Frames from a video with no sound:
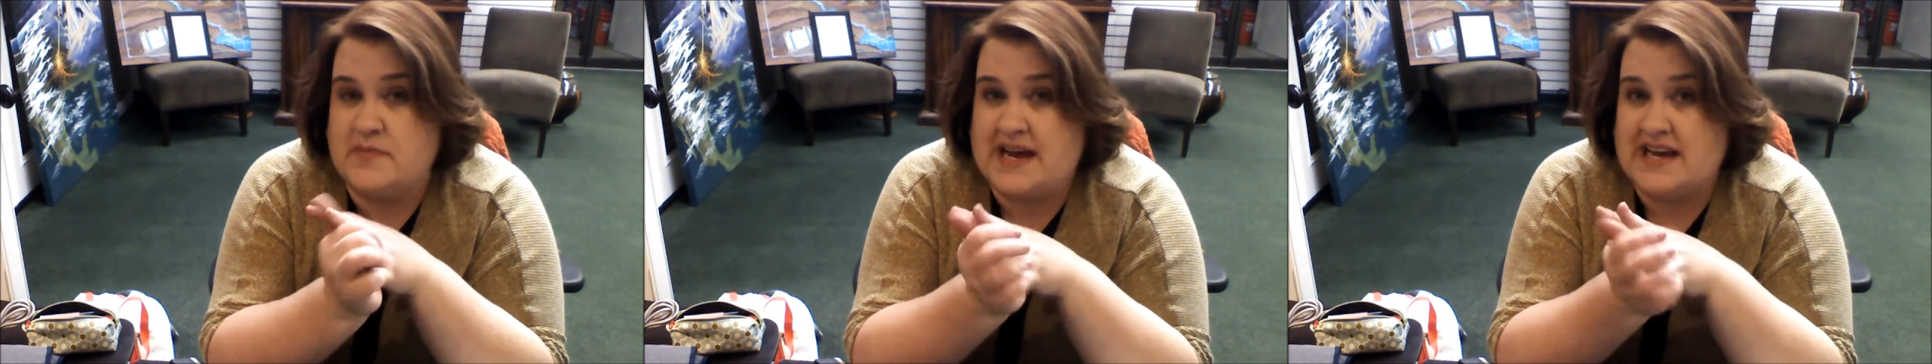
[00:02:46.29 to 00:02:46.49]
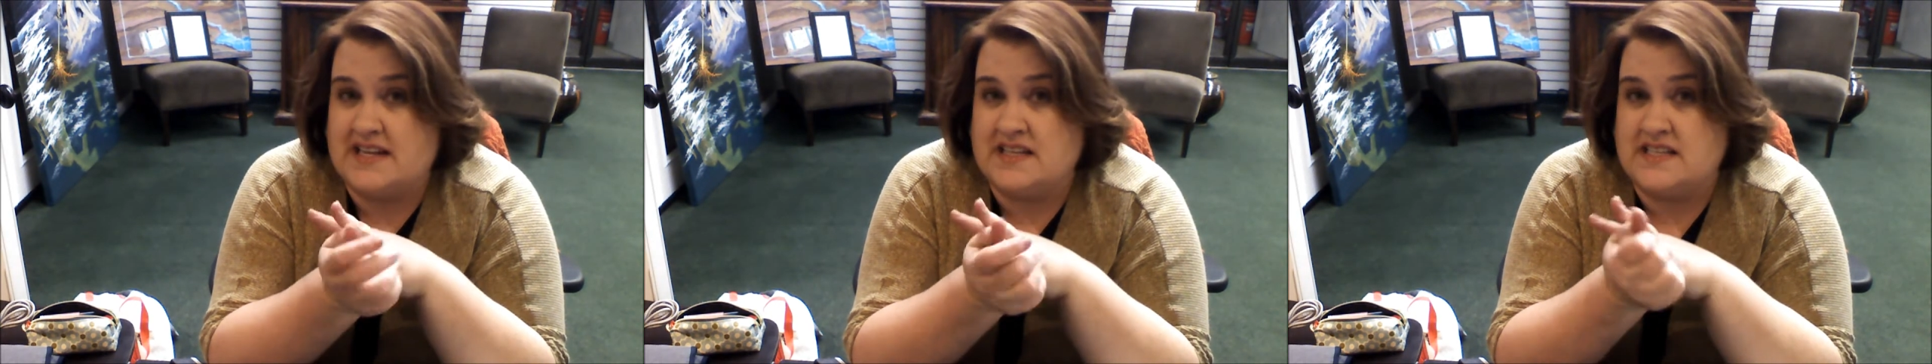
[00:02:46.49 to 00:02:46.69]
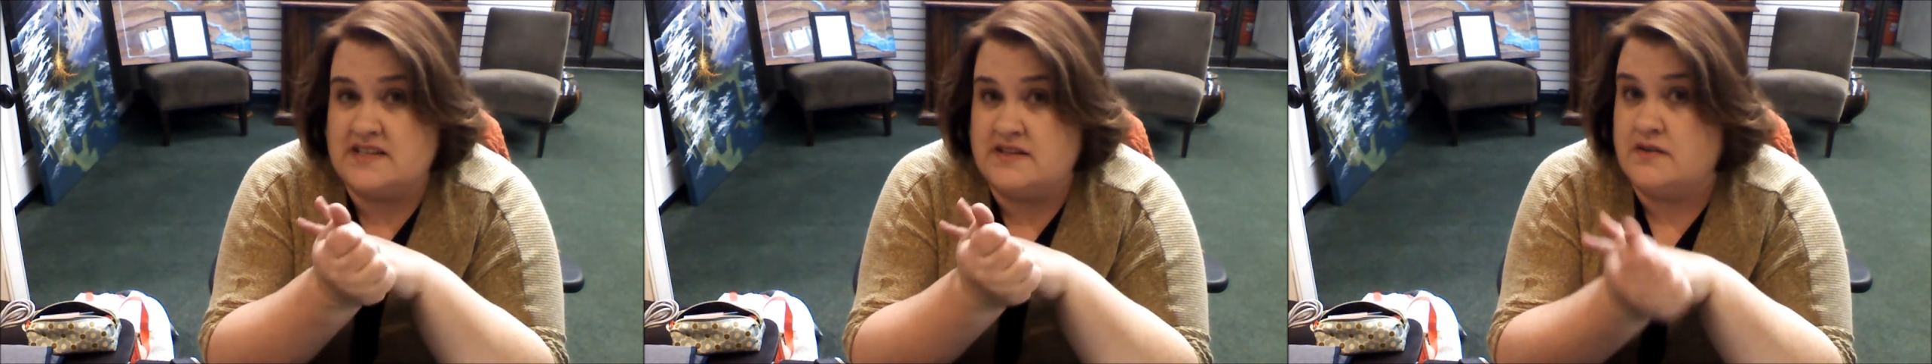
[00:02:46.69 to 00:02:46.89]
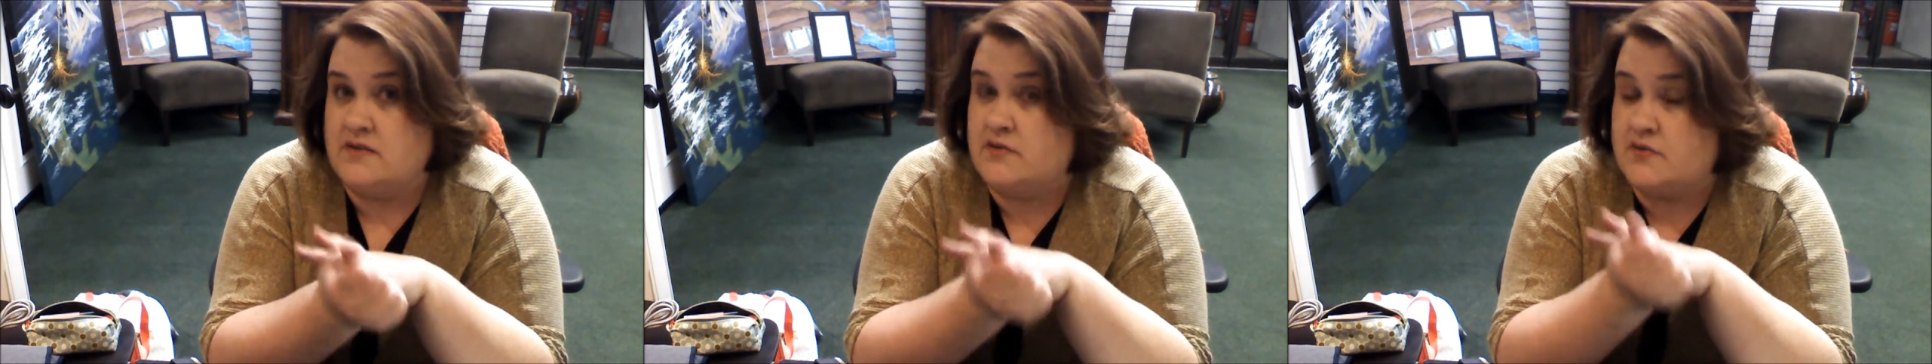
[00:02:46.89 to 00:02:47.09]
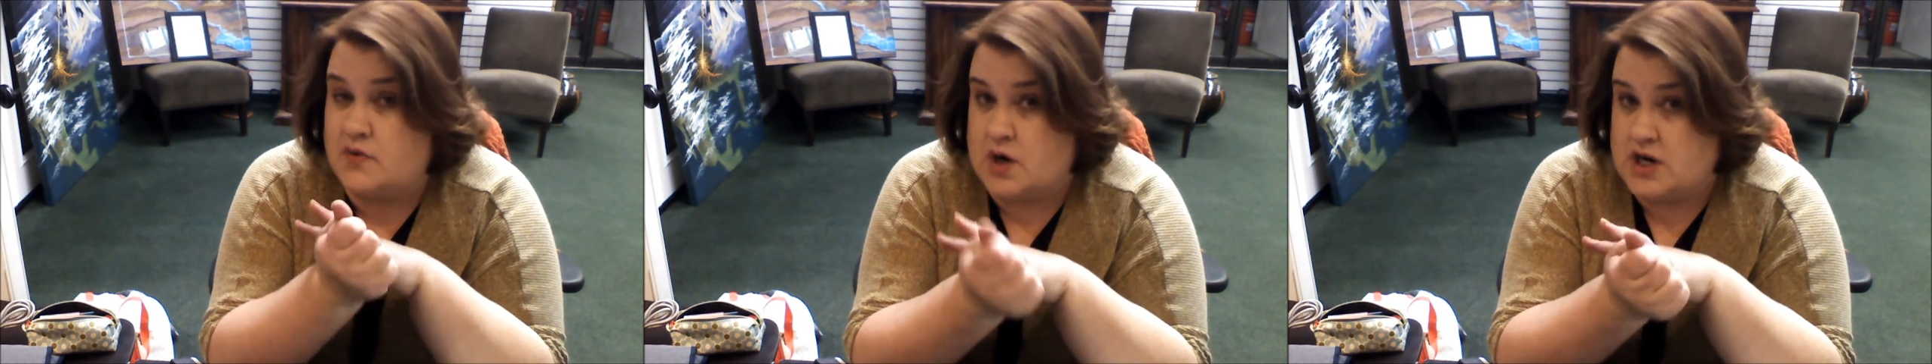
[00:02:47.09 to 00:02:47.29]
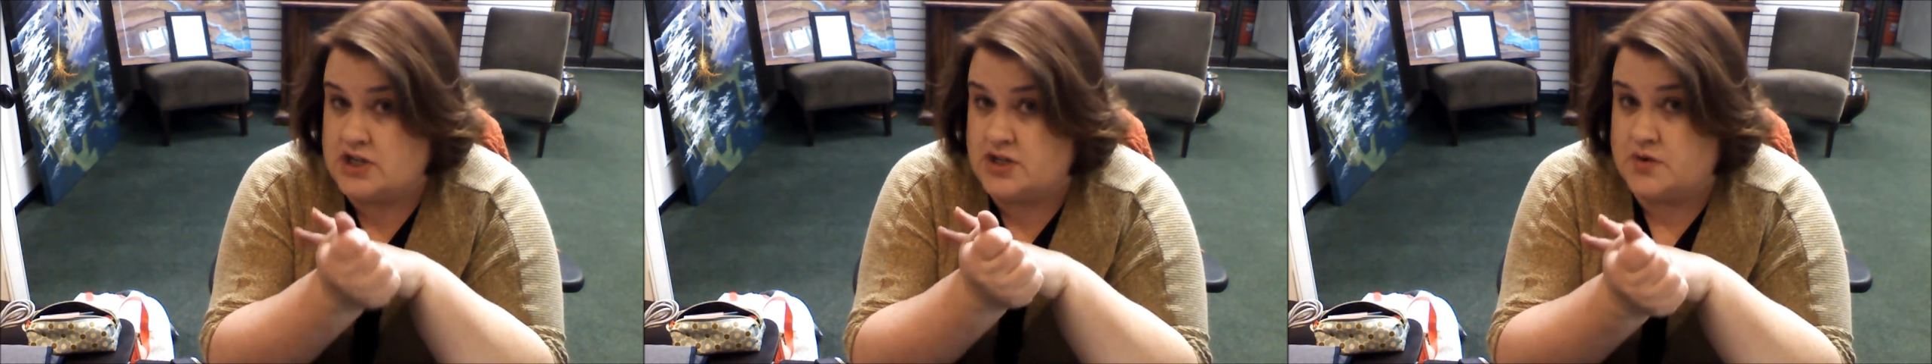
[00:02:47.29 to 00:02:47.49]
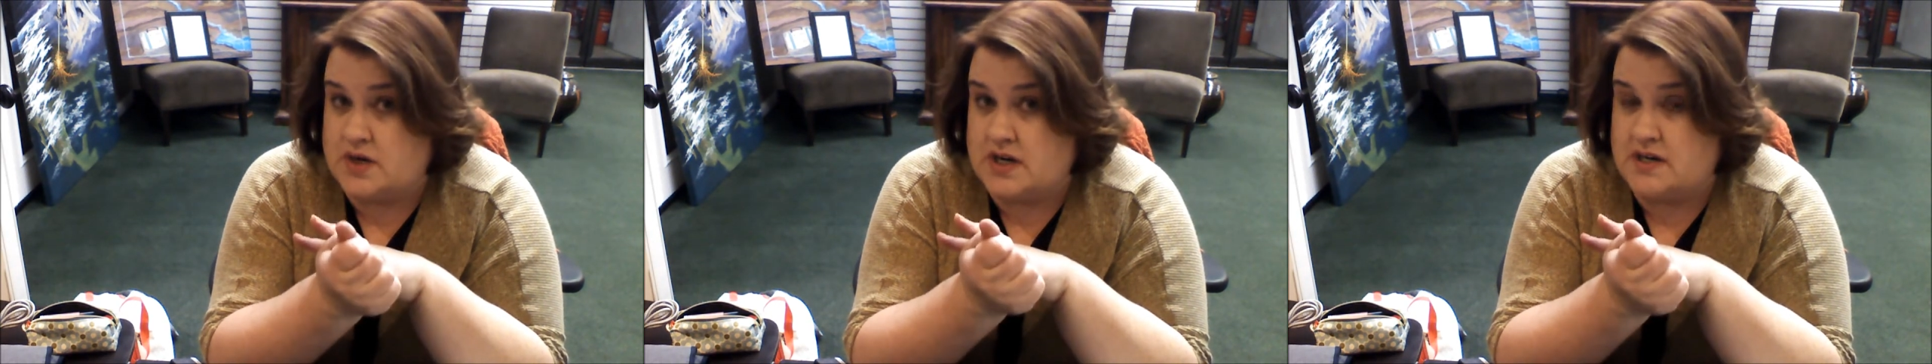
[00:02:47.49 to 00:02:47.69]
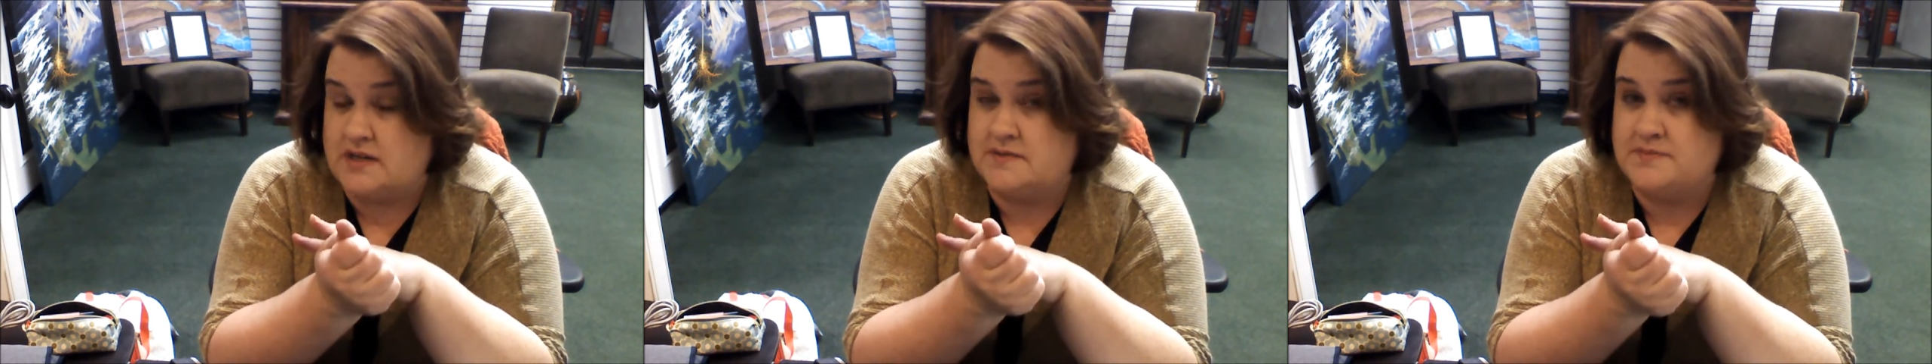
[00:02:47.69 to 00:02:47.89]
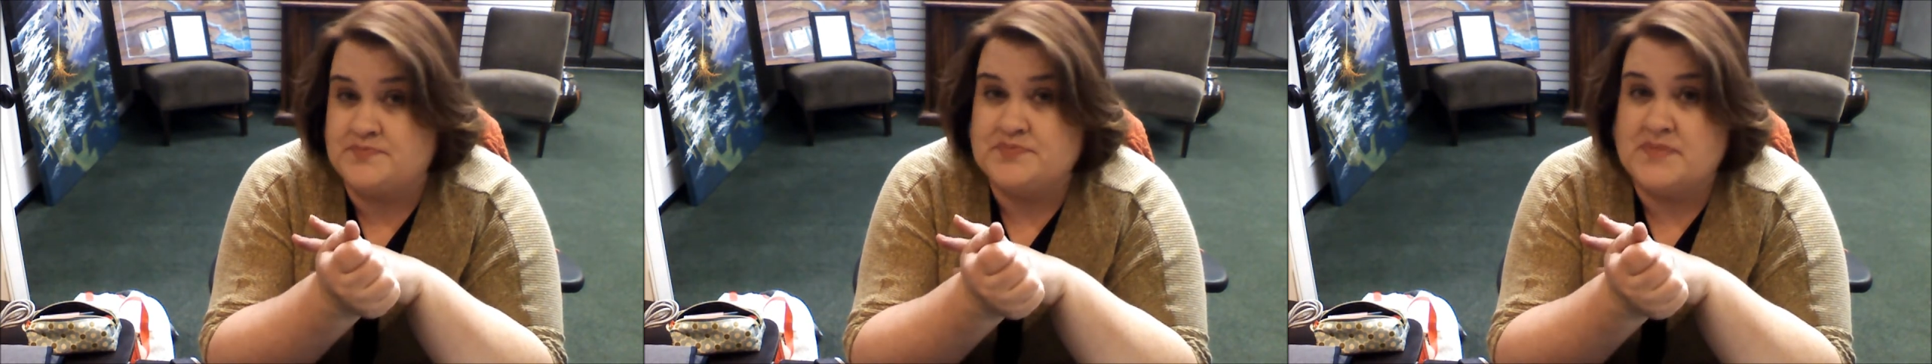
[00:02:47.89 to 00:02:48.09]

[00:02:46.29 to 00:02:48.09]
Madeline, for sure.